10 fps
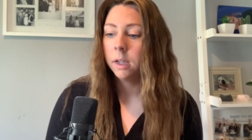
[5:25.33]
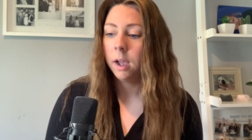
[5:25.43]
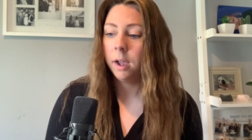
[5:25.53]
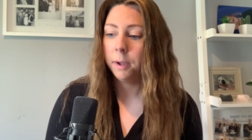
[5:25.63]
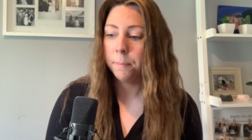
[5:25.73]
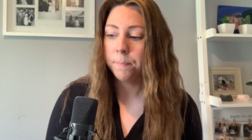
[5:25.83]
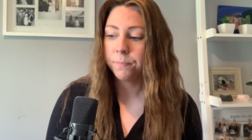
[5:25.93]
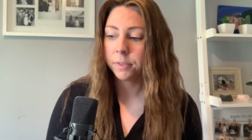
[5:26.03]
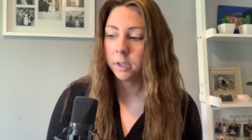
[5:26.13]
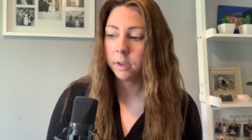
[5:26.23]

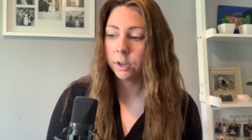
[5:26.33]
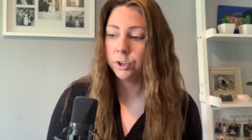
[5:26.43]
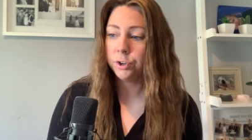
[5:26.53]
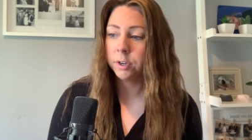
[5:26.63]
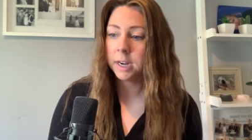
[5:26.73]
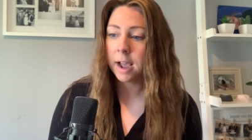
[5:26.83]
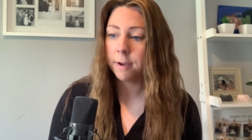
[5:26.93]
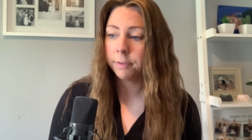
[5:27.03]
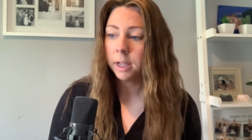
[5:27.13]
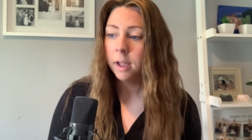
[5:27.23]
um because you could
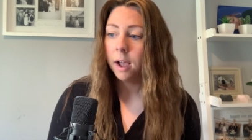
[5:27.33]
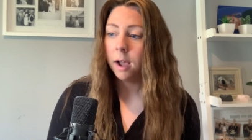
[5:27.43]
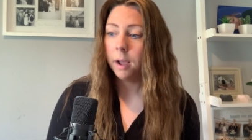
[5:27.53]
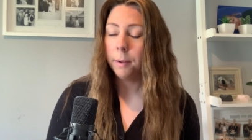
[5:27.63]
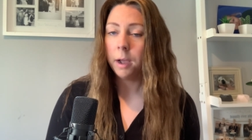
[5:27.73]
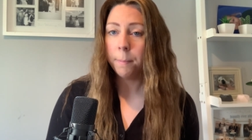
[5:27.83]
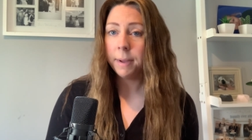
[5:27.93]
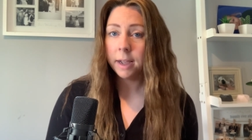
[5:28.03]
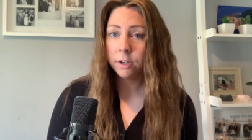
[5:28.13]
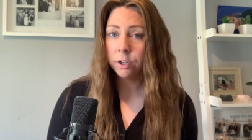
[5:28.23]
have a
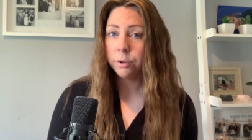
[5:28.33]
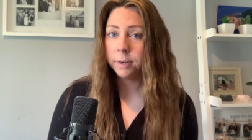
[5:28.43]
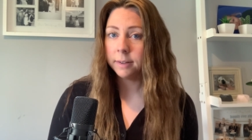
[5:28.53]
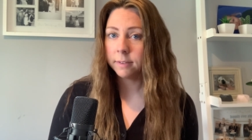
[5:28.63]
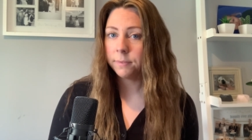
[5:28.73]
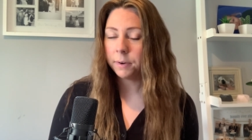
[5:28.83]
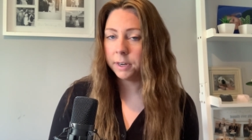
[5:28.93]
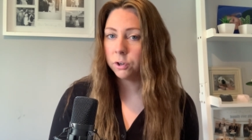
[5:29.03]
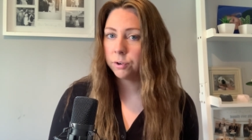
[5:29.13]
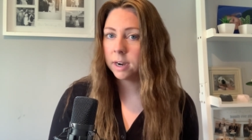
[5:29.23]
man who is very
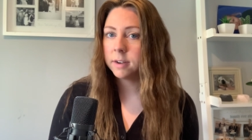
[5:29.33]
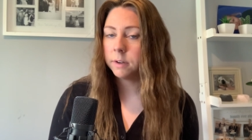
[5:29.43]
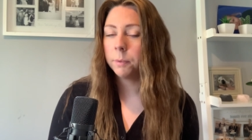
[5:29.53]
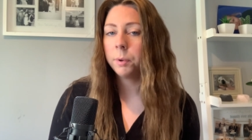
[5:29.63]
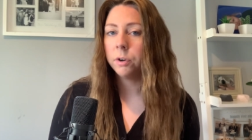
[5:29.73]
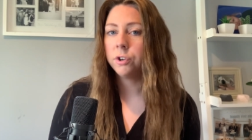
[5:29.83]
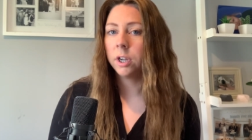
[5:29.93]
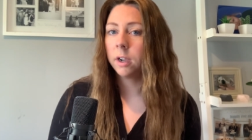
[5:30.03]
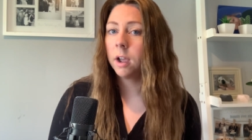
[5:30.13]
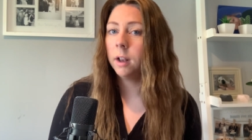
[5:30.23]
attractive approaching
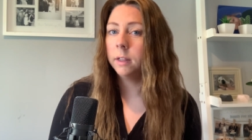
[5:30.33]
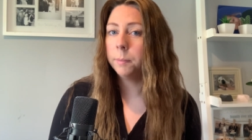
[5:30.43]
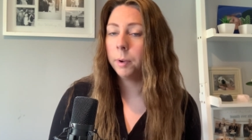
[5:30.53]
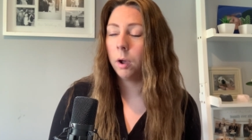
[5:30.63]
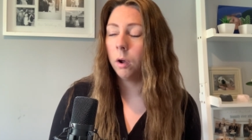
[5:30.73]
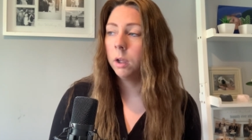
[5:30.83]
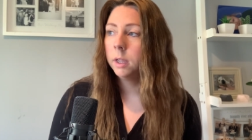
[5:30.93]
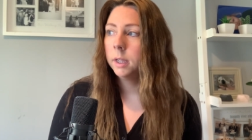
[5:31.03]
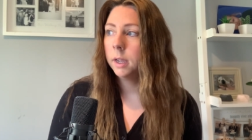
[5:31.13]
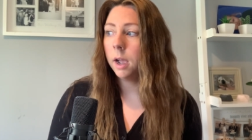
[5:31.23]
a girl in the bar
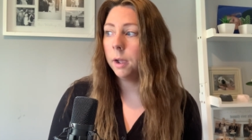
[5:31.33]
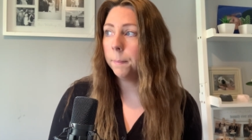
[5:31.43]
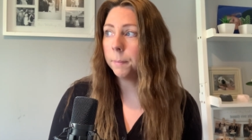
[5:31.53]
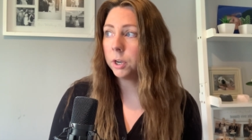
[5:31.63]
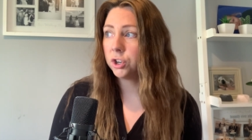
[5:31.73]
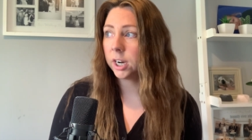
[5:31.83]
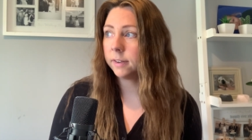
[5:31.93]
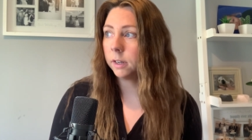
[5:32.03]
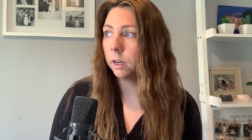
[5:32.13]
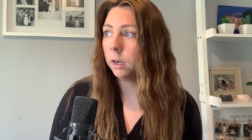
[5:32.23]
um, and
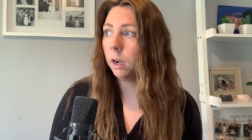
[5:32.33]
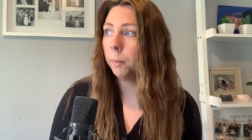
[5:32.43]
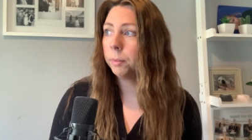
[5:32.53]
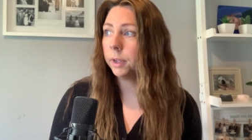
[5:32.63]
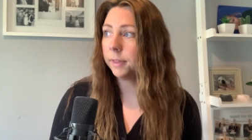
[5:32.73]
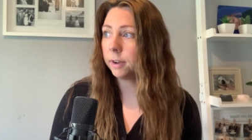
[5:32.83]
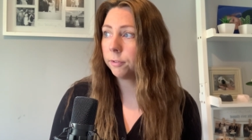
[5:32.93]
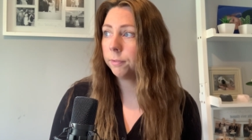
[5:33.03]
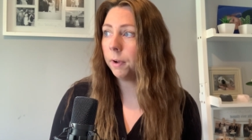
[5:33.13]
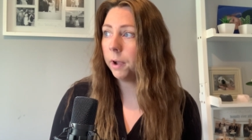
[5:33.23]
chatting her up, and that's
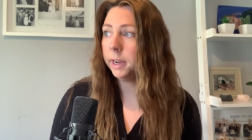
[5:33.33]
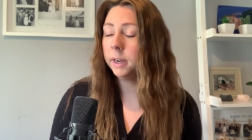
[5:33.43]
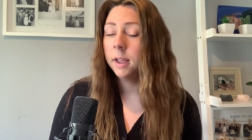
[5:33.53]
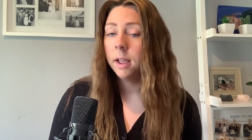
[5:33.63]
fine.